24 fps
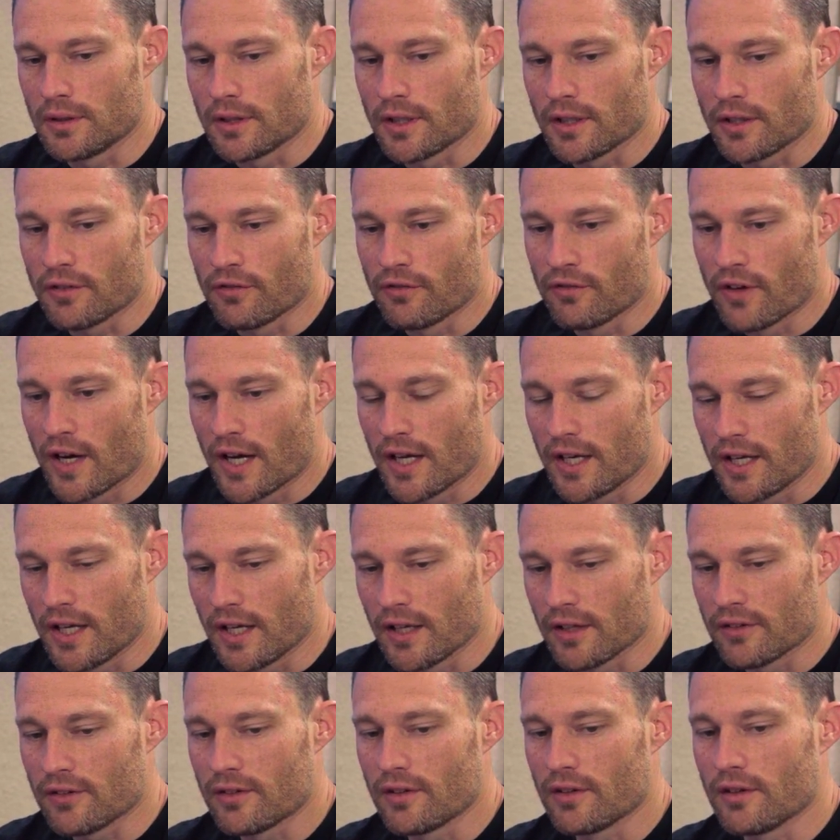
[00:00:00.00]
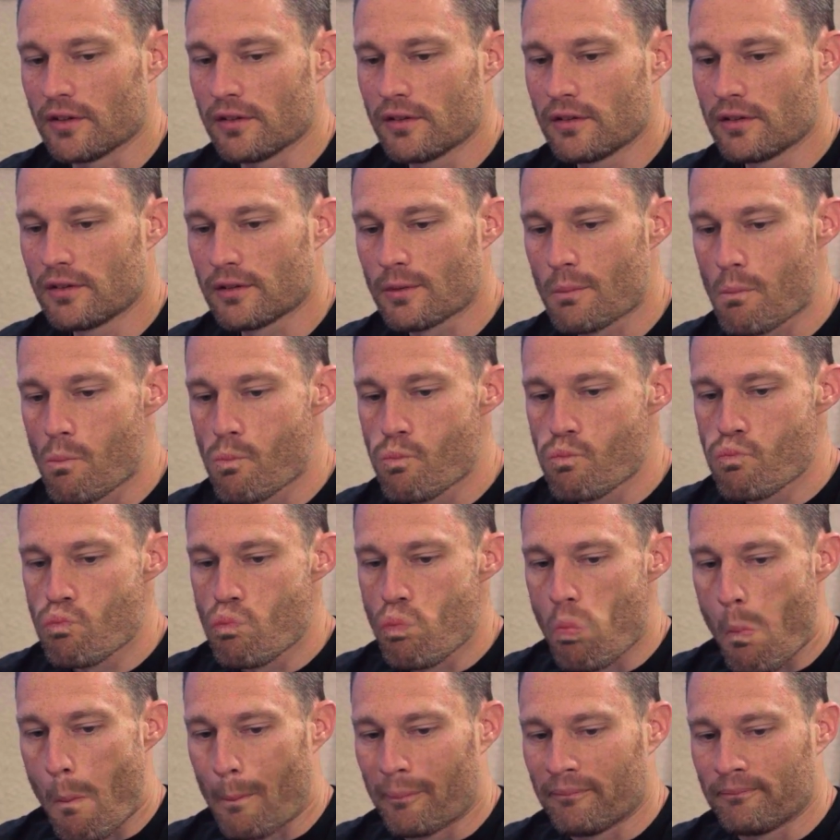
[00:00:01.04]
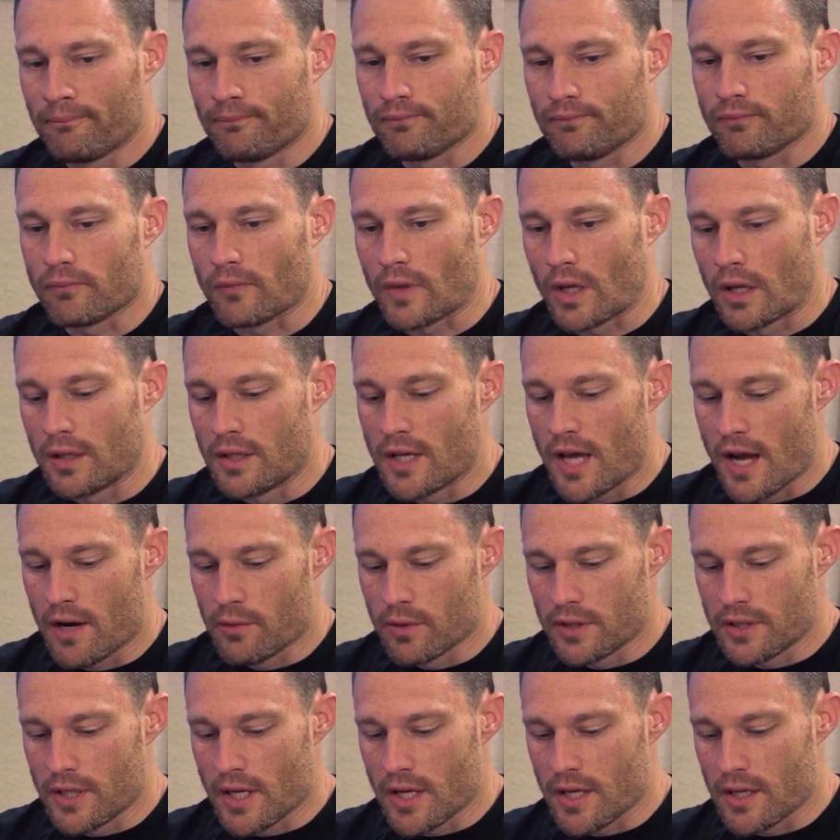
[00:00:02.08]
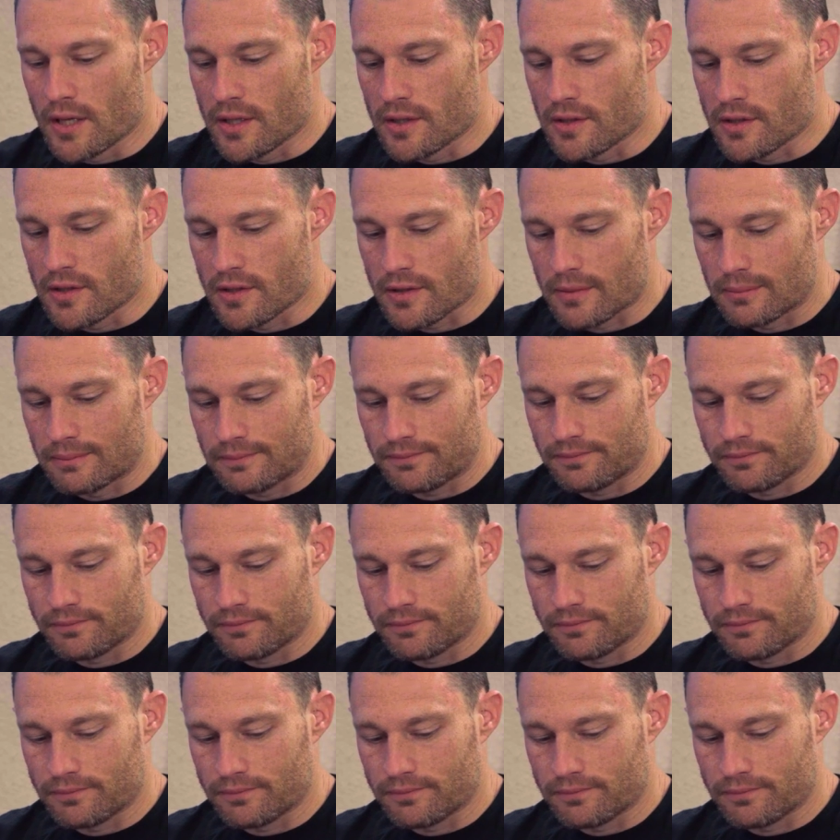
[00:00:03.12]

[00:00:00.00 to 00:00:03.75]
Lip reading: like finances nowadays,